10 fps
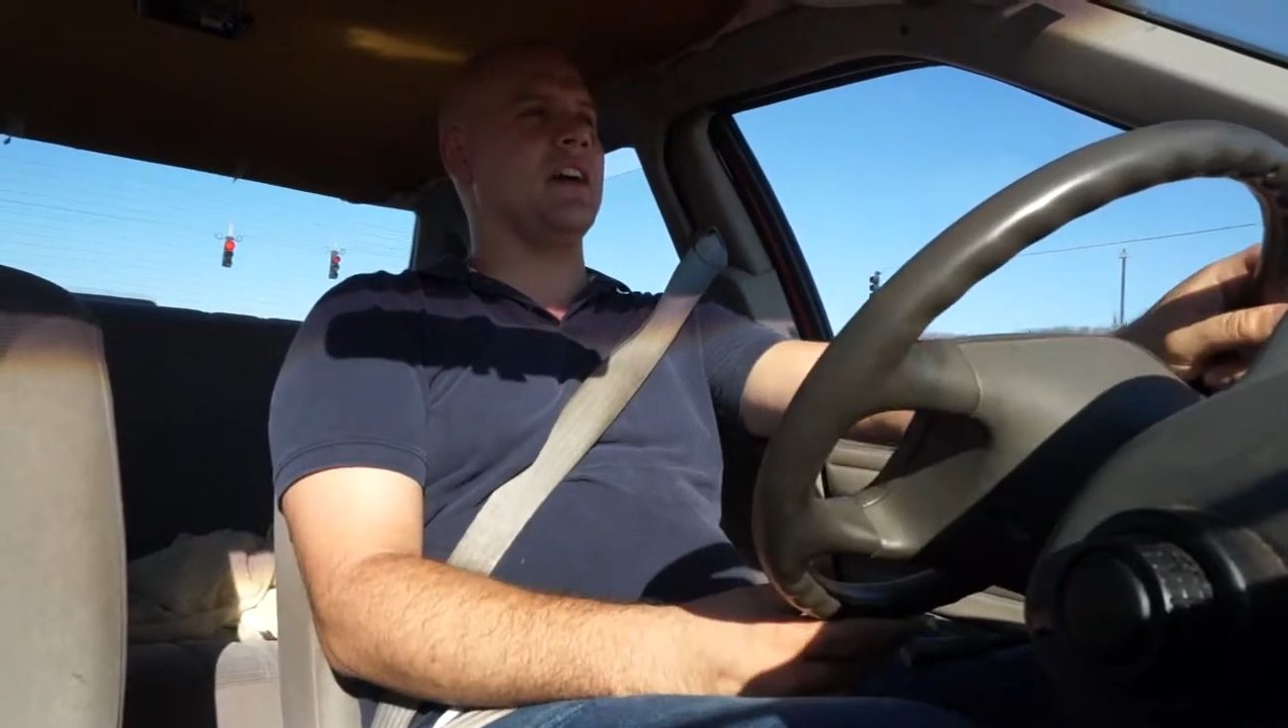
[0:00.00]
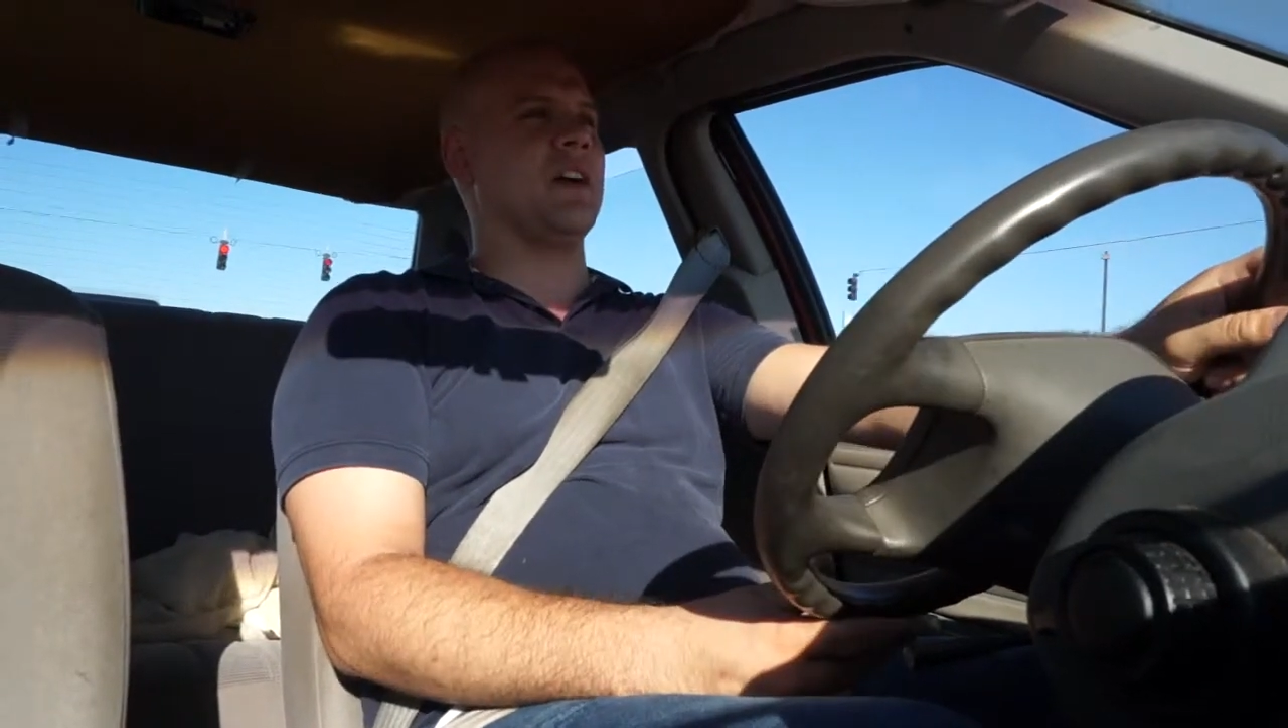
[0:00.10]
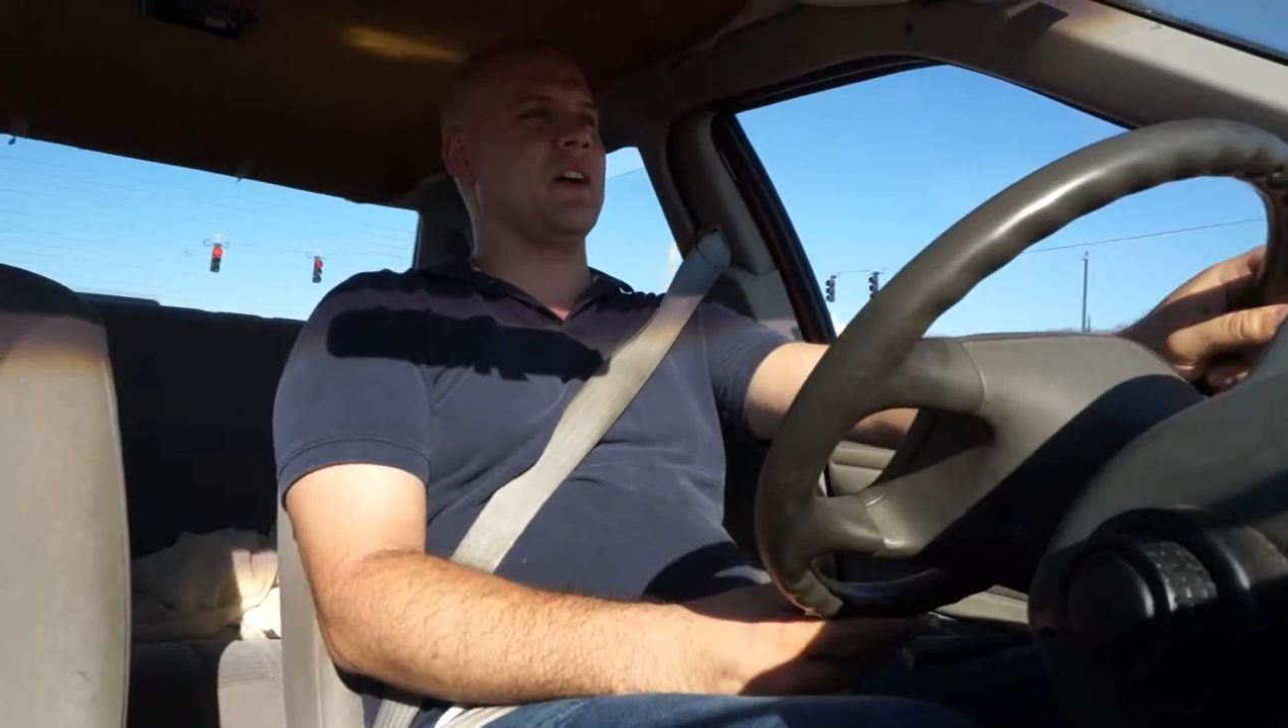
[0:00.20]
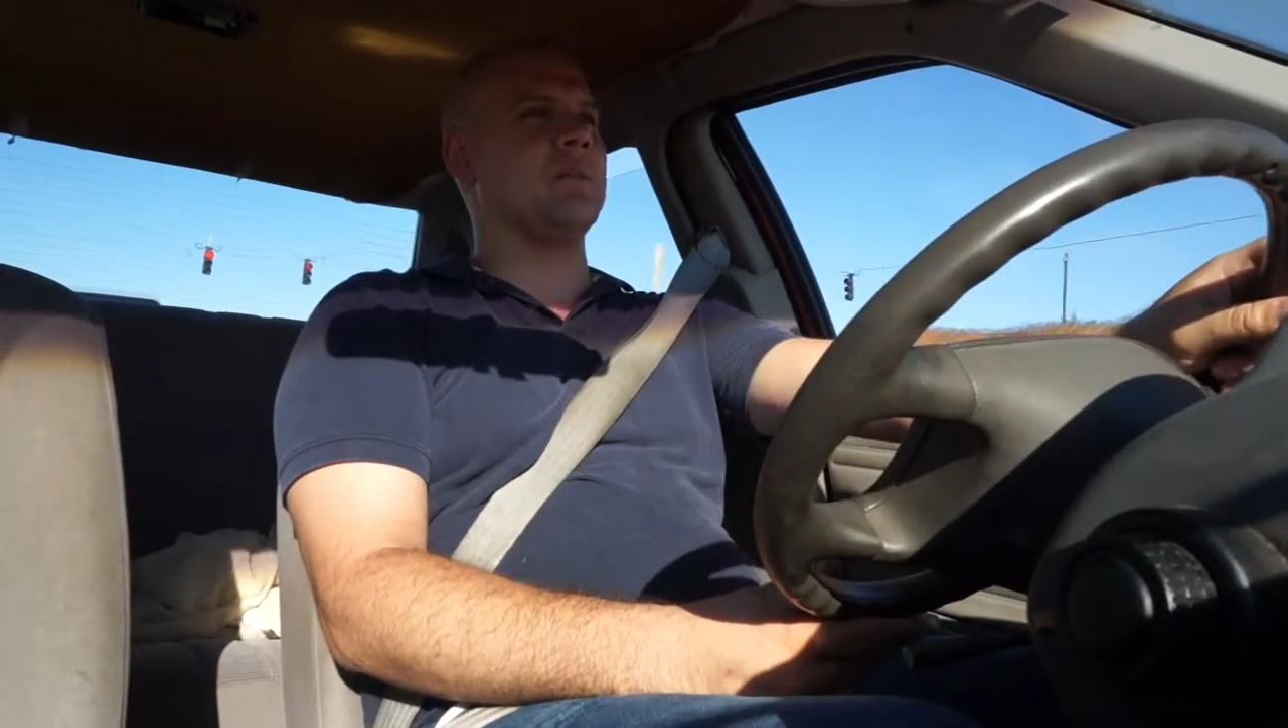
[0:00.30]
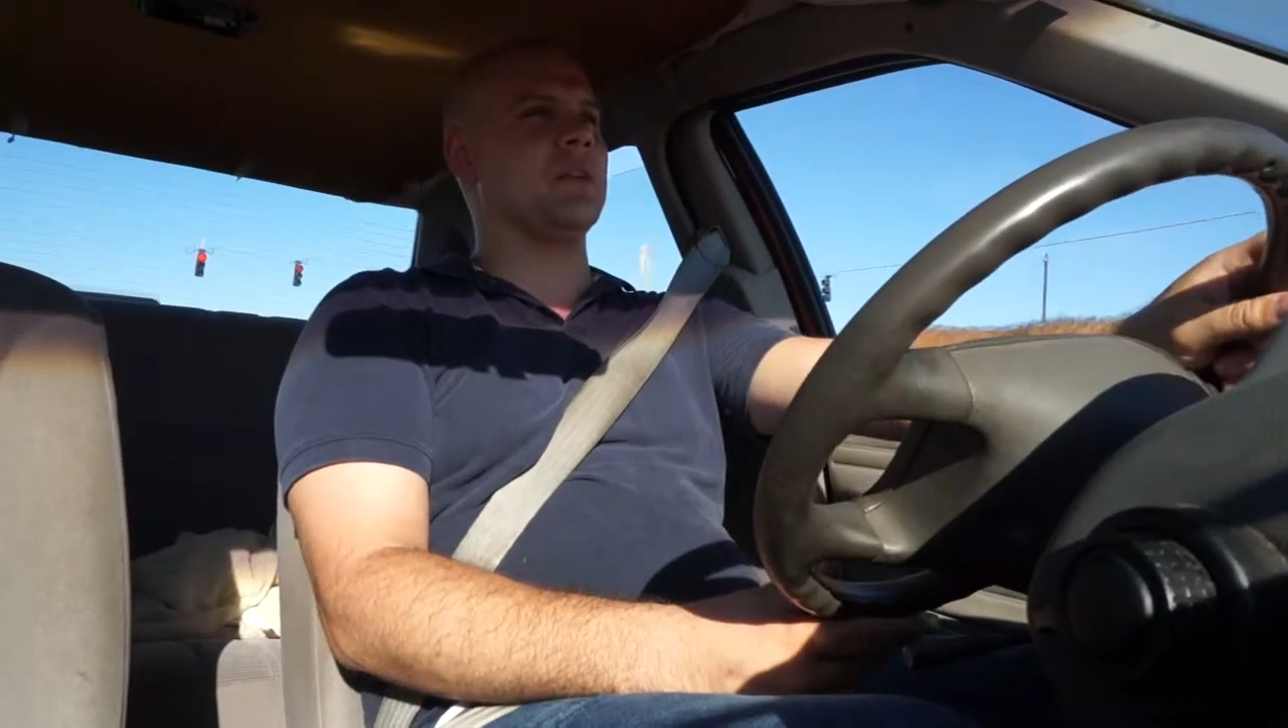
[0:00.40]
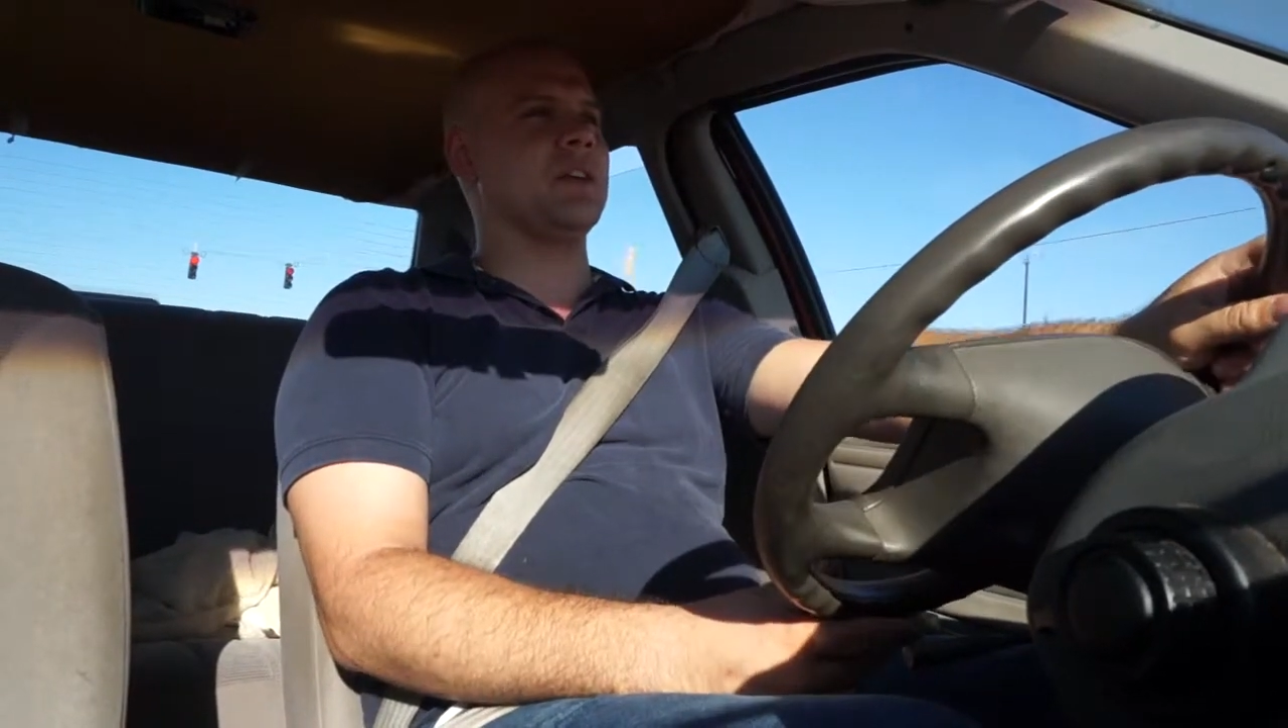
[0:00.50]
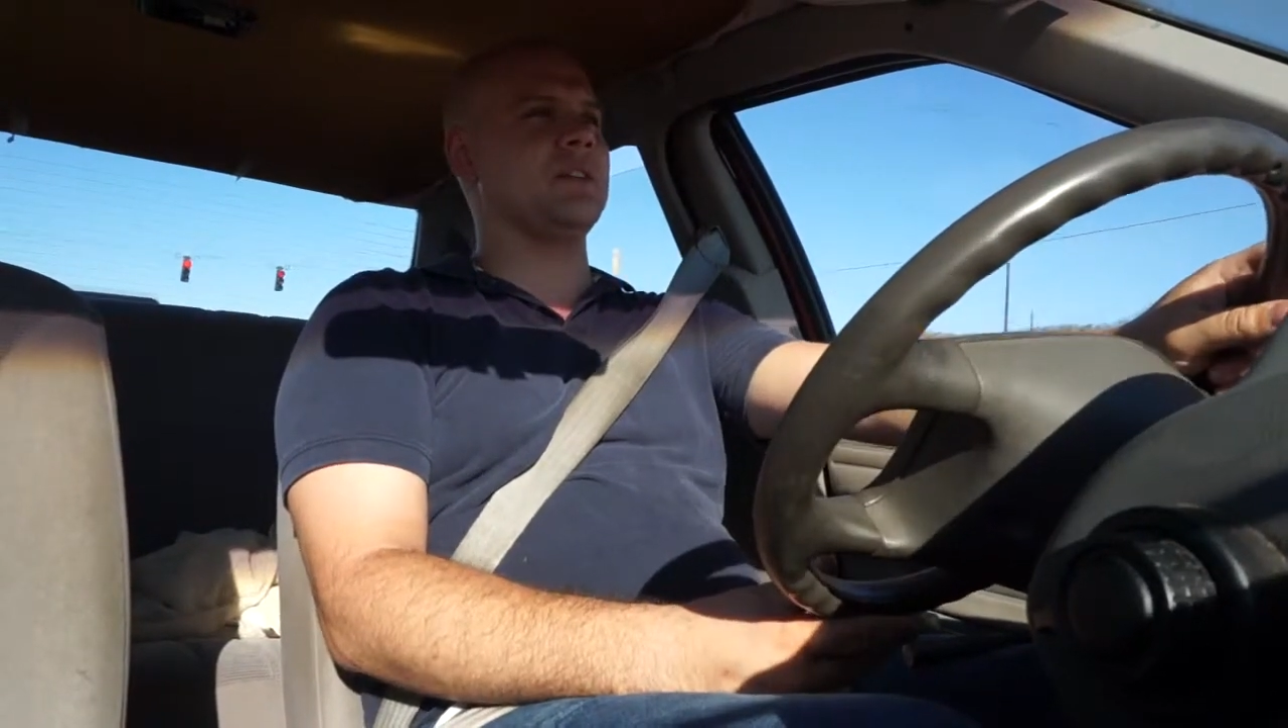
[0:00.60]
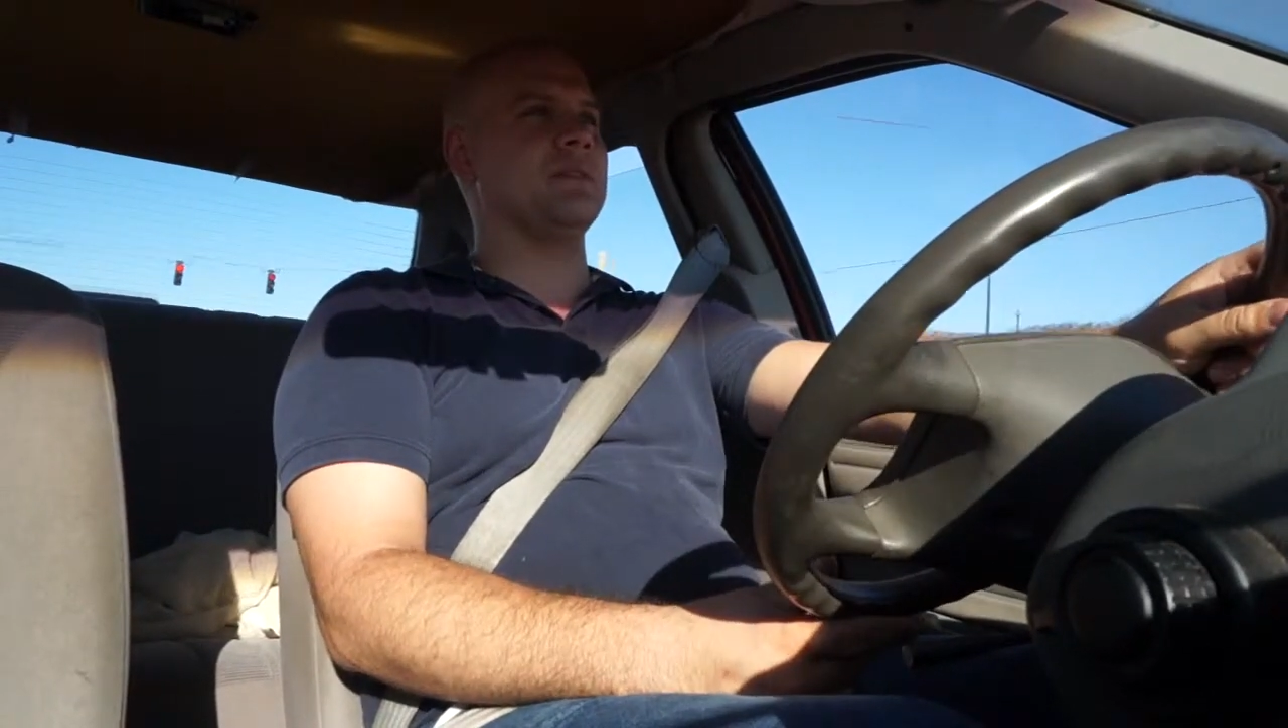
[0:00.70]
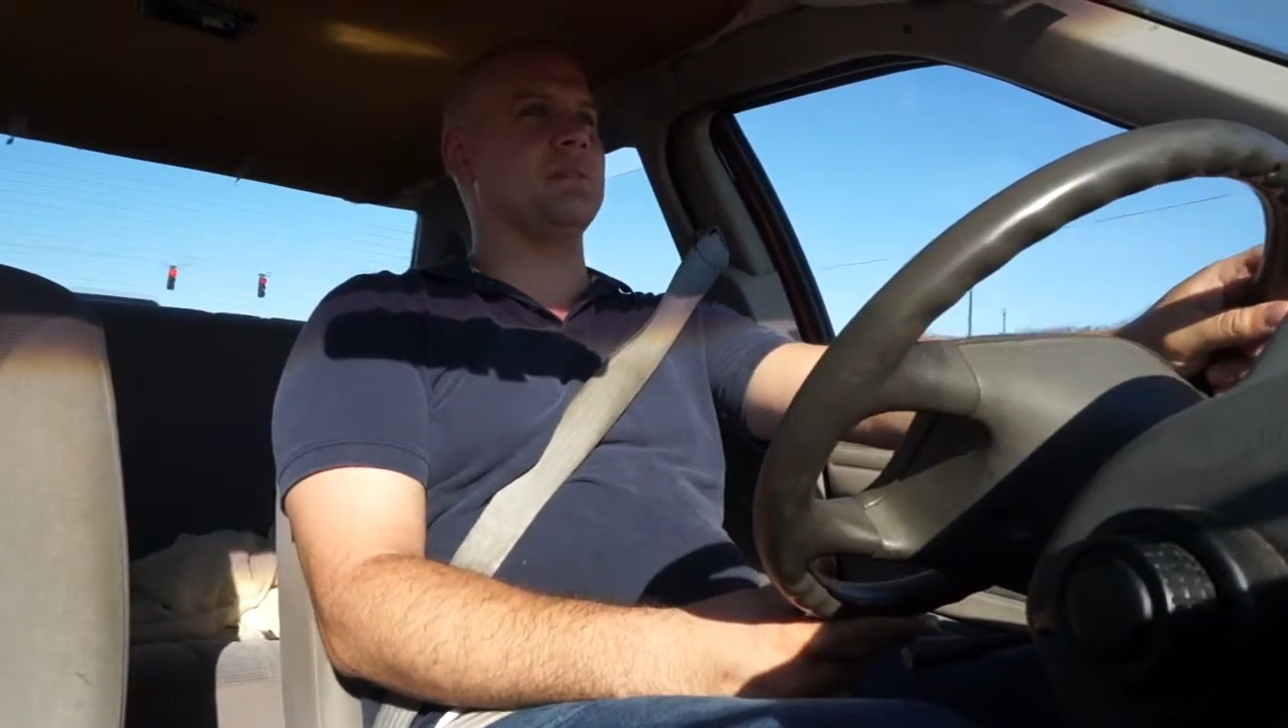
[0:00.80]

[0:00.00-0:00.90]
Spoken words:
are more